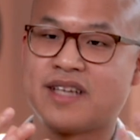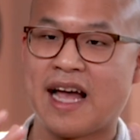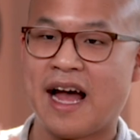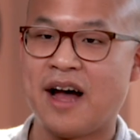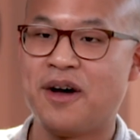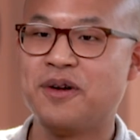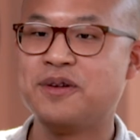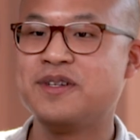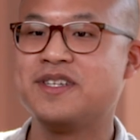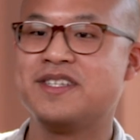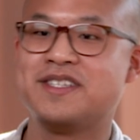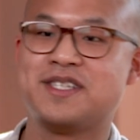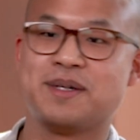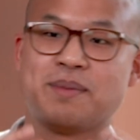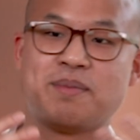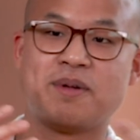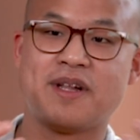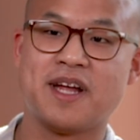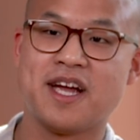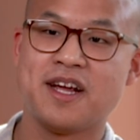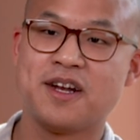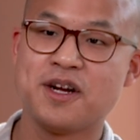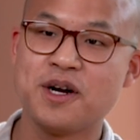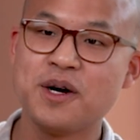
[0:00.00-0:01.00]
sound into
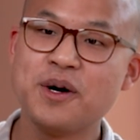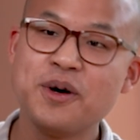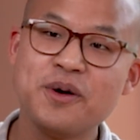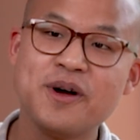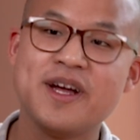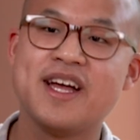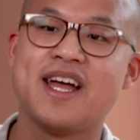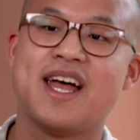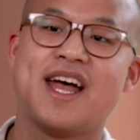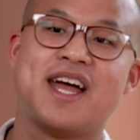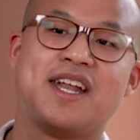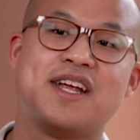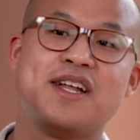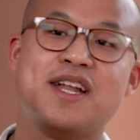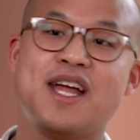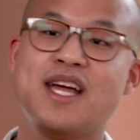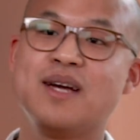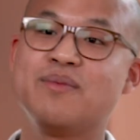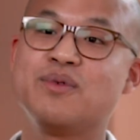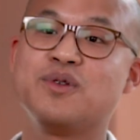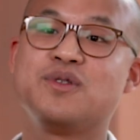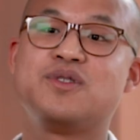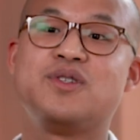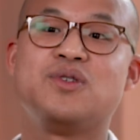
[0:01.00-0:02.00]
Play-Doh and
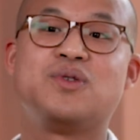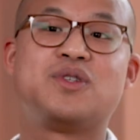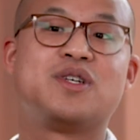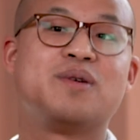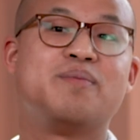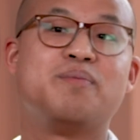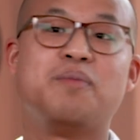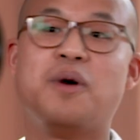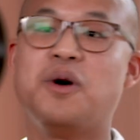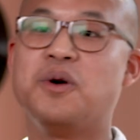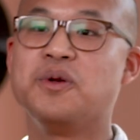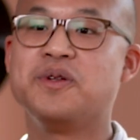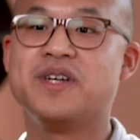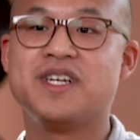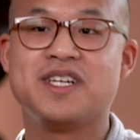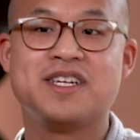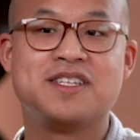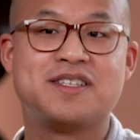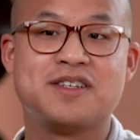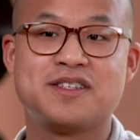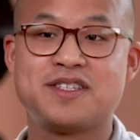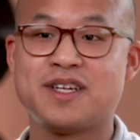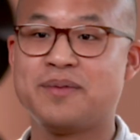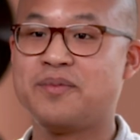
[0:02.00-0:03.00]
enables you to mold
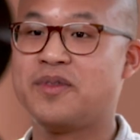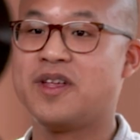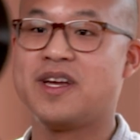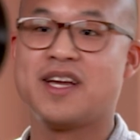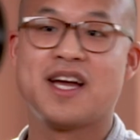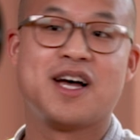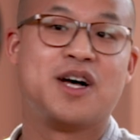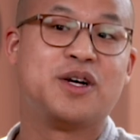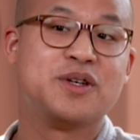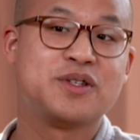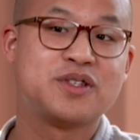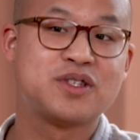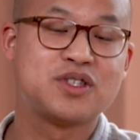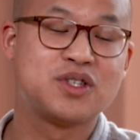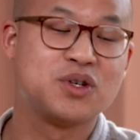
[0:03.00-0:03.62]
it into something else.